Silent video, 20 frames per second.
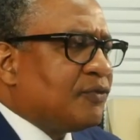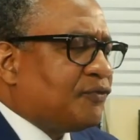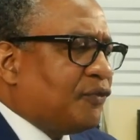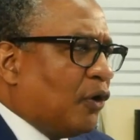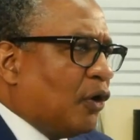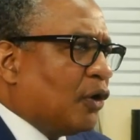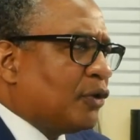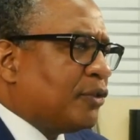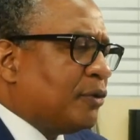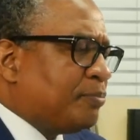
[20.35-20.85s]

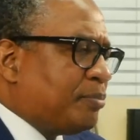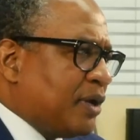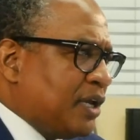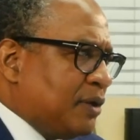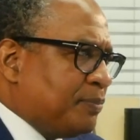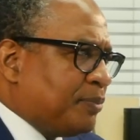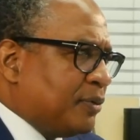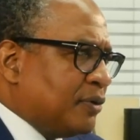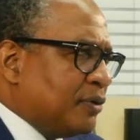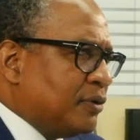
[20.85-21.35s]
for the
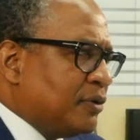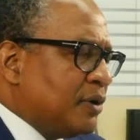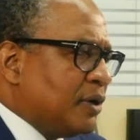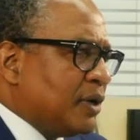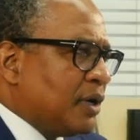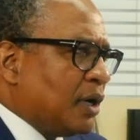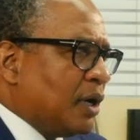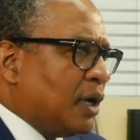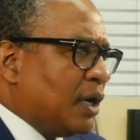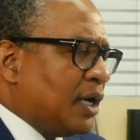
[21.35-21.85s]
people
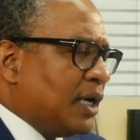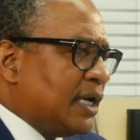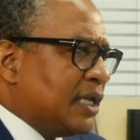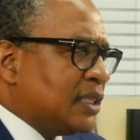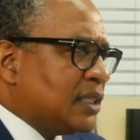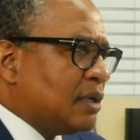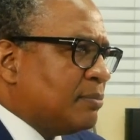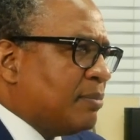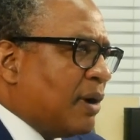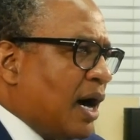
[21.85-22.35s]

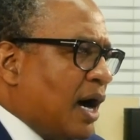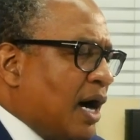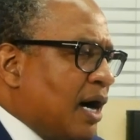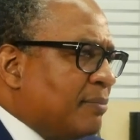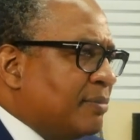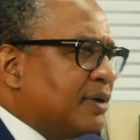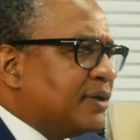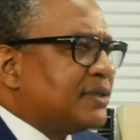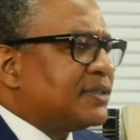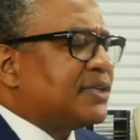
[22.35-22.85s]
in the
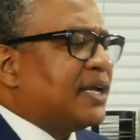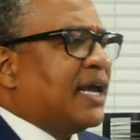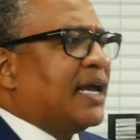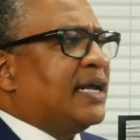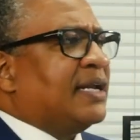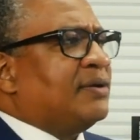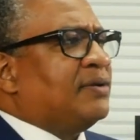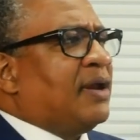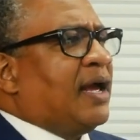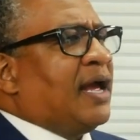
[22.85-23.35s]
Bahamas,
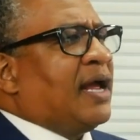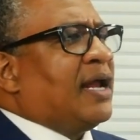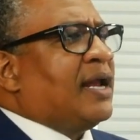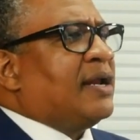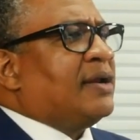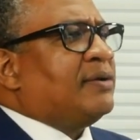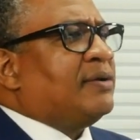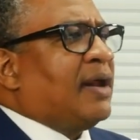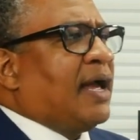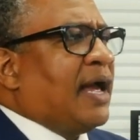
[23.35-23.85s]

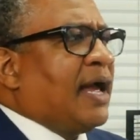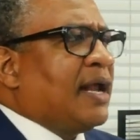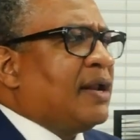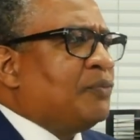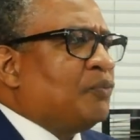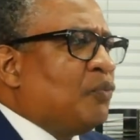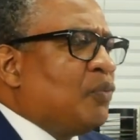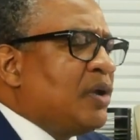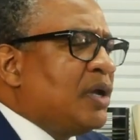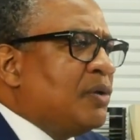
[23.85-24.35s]

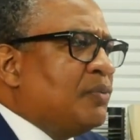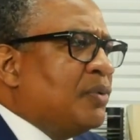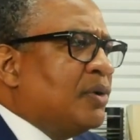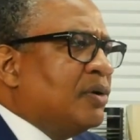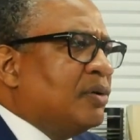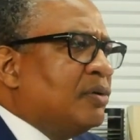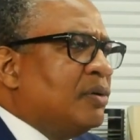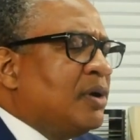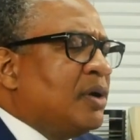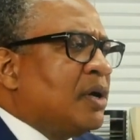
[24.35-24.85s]
and we
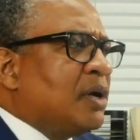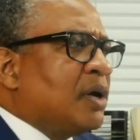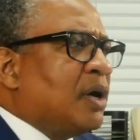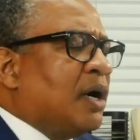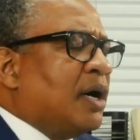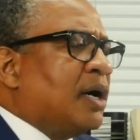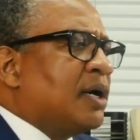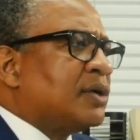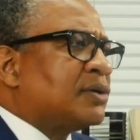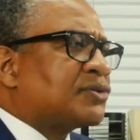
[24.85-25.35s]
will
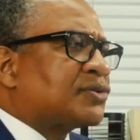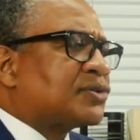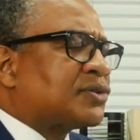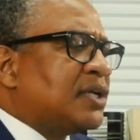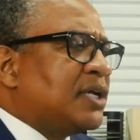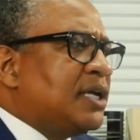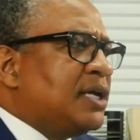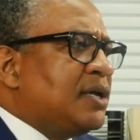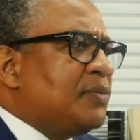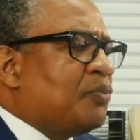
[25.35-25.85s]

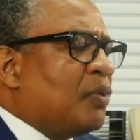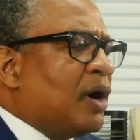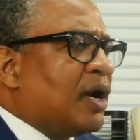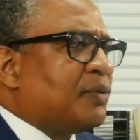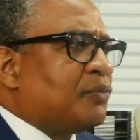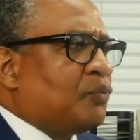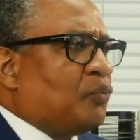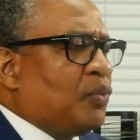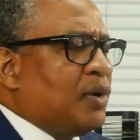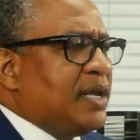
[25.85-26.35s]
see
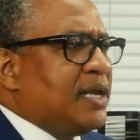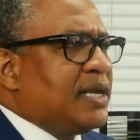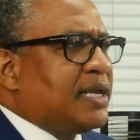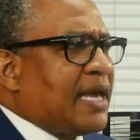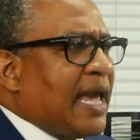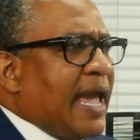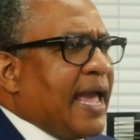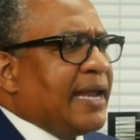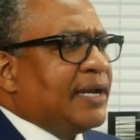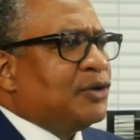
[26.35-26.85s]
what we
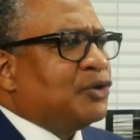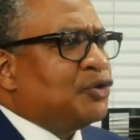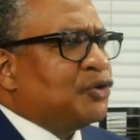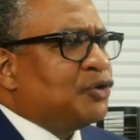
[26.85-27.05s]
can